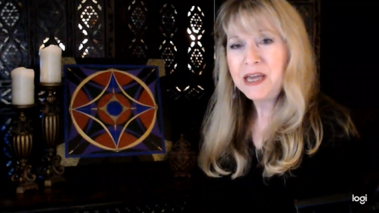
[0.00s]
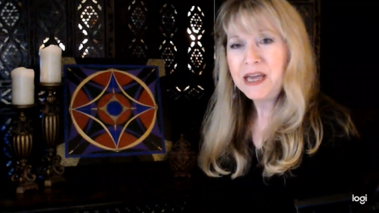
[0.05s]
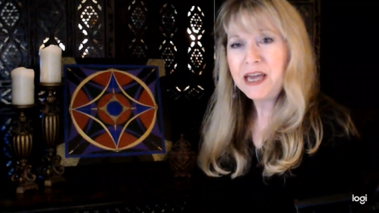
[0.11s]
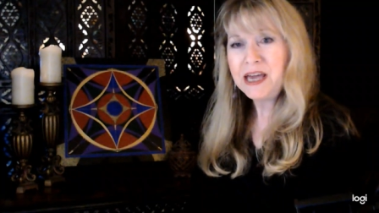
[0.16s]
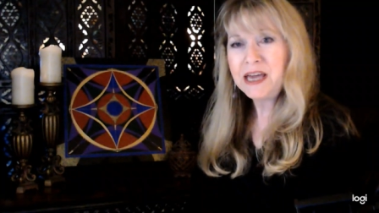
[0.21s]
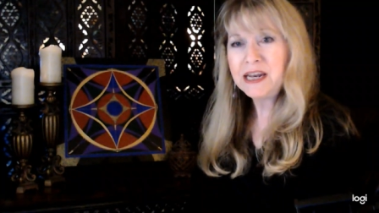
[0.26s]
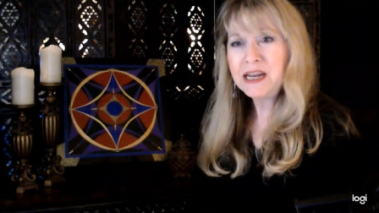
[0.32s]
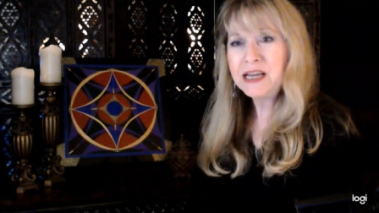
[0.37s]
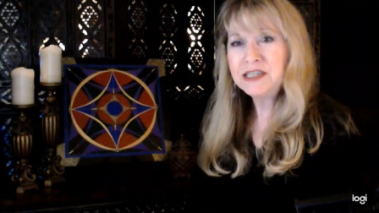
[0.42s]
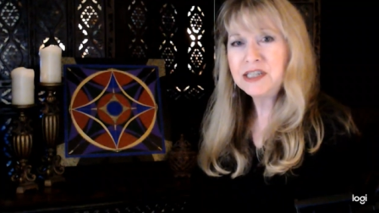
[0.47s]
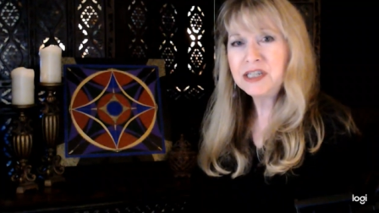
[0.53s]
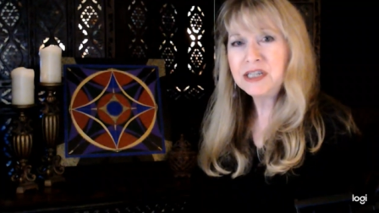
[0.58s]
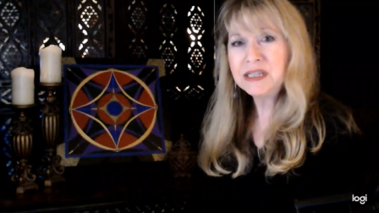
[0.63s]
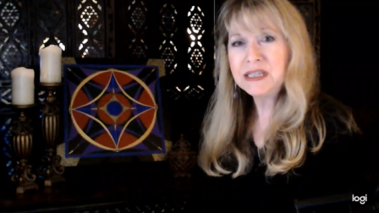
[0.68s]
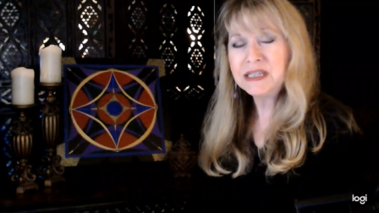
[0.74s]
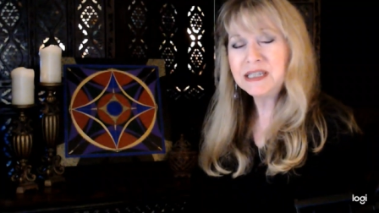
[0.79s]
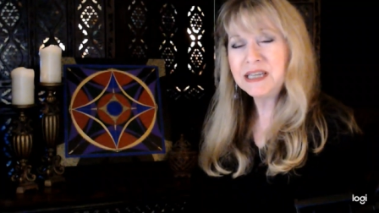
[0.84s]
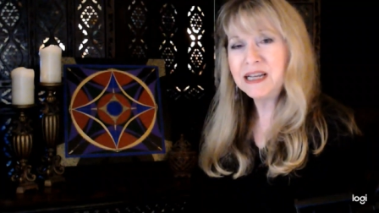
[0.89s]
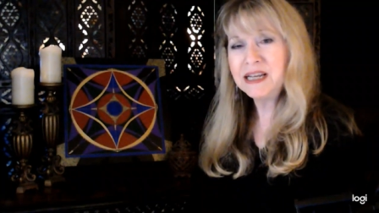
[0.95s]
And I just
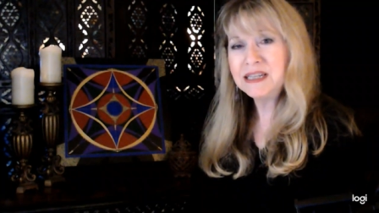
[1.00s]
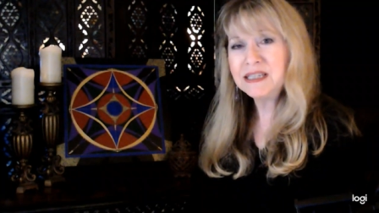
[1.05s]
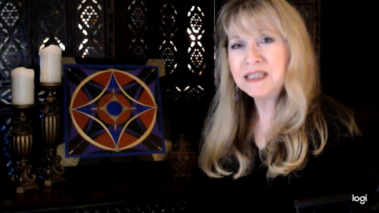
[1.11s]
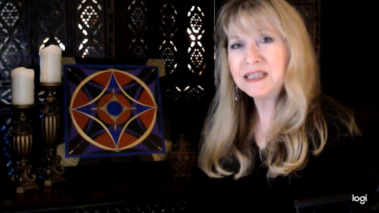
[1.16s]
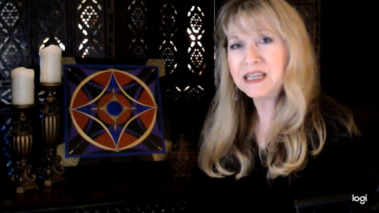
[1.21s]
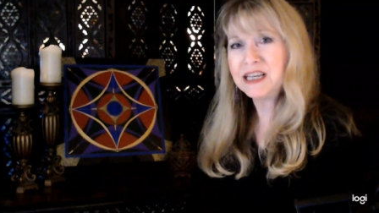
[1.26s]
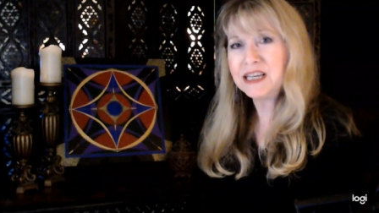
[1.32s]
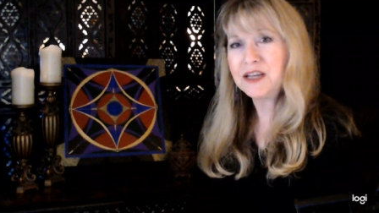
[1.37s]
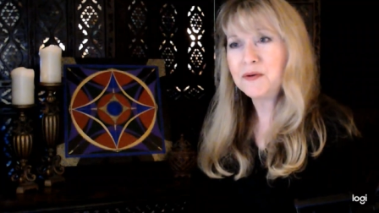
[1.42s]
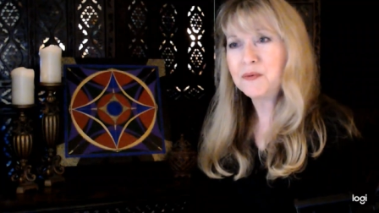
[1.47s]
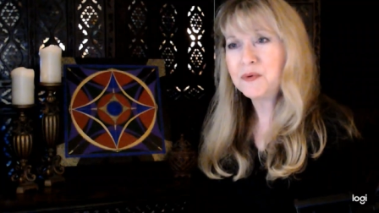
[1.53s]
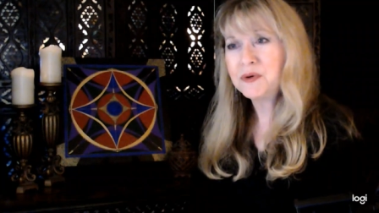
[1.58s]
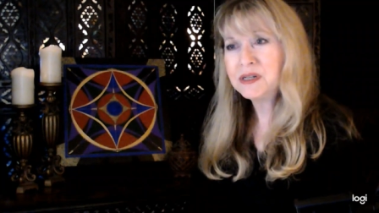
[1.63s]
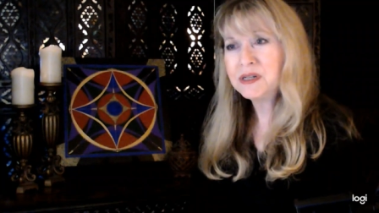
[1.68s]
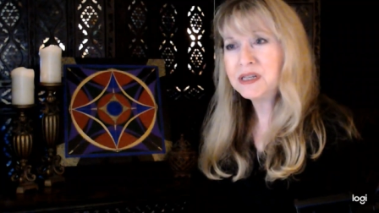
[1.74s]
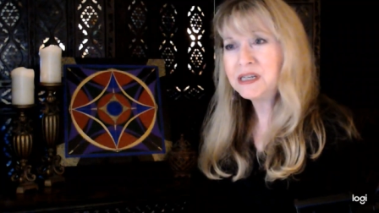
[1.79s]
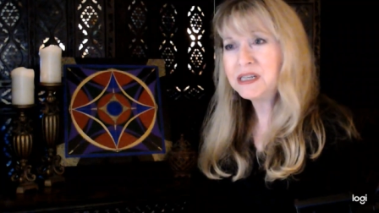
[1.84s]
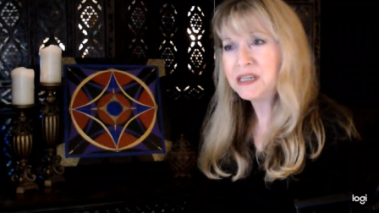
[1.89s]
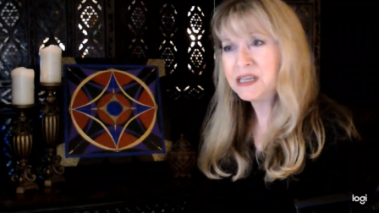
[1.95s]
sensed that he
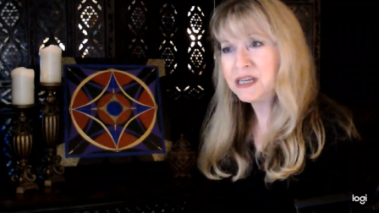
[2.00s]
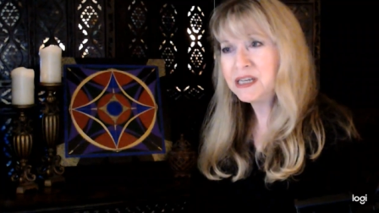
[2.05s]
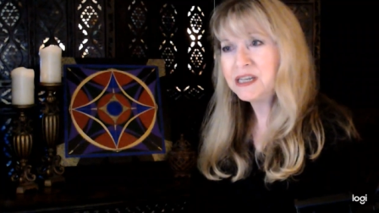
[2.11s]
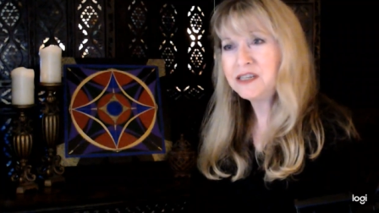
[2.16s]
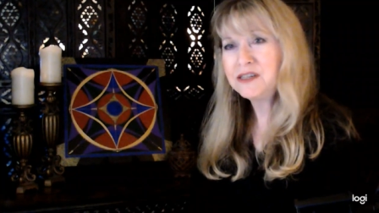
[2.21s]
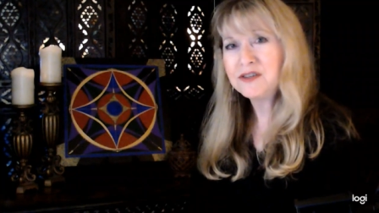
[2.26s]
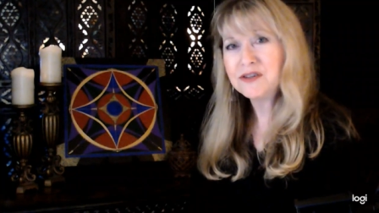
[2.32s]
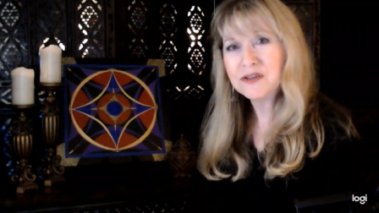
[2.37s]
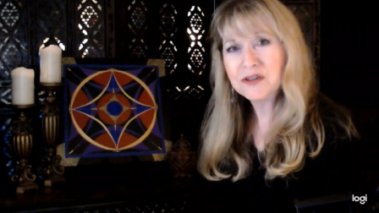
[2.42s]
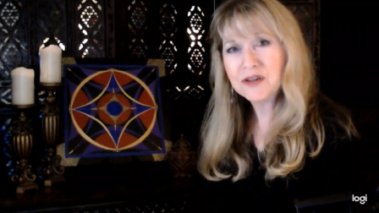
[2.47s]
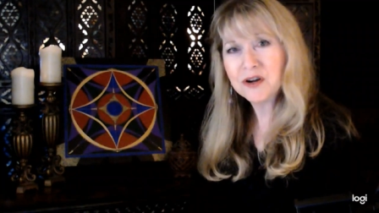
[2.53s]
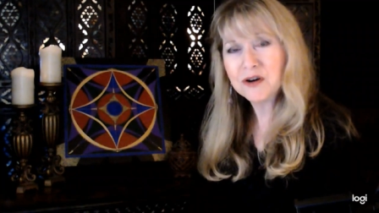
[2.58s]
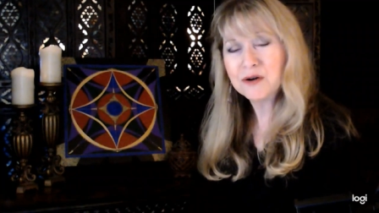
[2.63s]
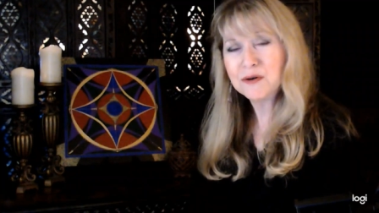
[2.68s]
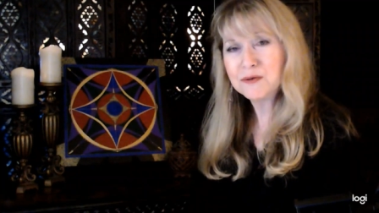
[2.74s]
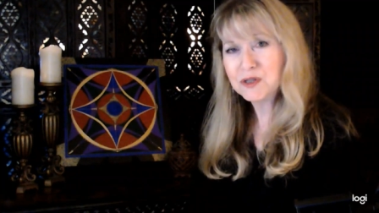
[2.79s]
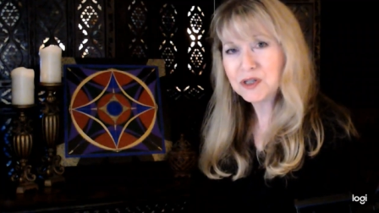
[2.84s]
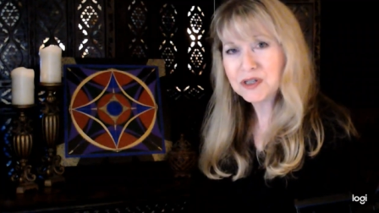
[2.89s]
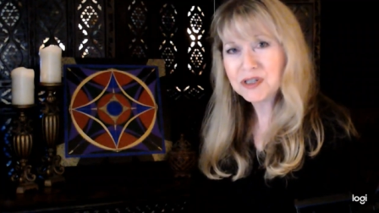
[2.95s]
really needed to
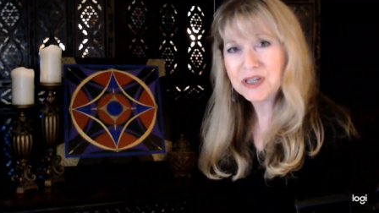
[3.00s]
know just how